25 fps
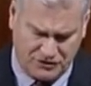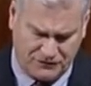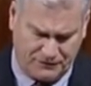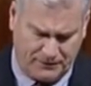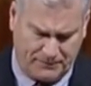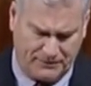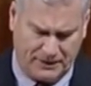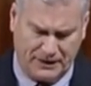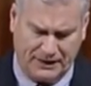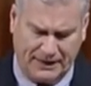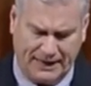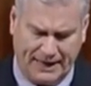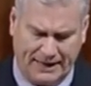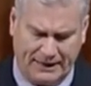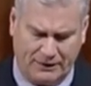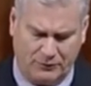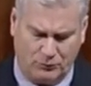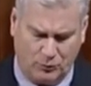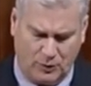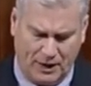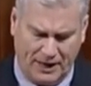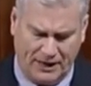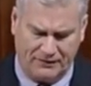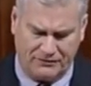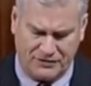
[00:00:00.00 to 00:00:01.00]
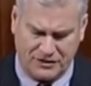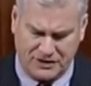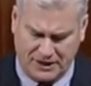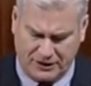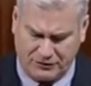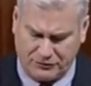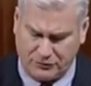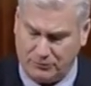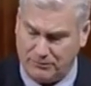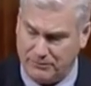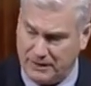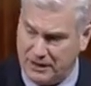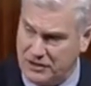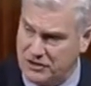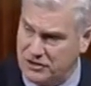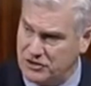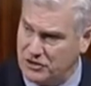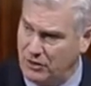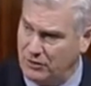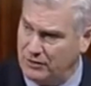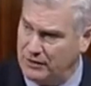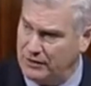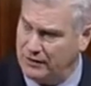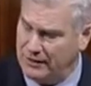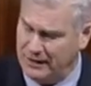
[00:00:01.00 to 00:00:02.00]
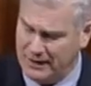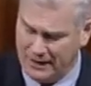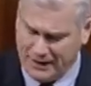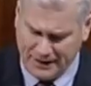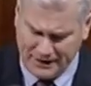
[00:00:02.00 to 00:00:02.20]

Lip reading: from the United Way of Central Minnesota